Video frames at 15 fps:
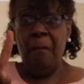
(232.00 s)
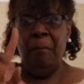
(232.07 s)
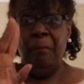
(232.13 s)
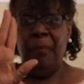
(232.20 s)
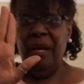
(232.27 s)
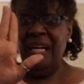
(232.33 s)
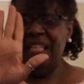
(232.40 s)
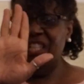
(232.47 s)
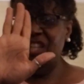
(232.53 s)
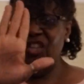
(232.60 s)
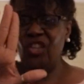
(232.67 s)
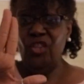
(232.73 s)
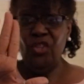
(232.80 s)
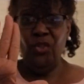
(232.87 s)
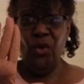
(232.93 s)
But
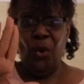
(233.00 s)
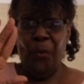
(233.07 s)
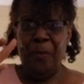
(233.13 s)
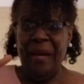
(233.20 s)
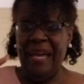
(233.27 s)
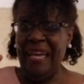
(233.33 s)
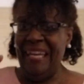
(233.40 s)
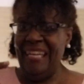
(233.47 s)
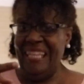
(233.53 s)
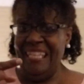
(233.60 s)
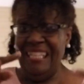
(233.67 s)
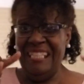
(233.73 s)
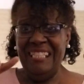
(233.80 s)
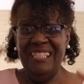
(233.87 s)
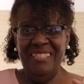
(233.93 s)
your
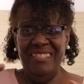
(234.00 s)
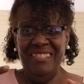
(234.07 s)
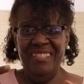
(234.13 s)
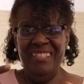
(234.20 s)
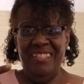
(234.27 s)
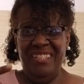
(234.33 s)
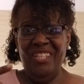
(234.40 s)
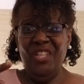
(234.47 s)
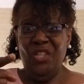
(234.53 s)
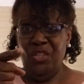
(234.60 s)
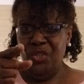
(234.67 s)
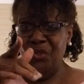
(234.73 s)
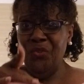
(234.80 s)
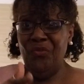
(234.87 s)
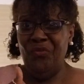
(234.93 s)
pain,
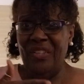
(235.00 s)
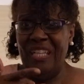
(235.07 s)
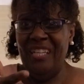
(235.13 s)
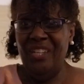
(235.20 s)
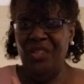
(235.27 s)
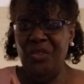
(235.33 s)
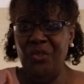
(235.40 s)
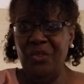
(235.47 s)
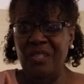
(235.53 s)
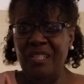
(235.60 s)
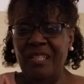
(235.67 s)
you feel,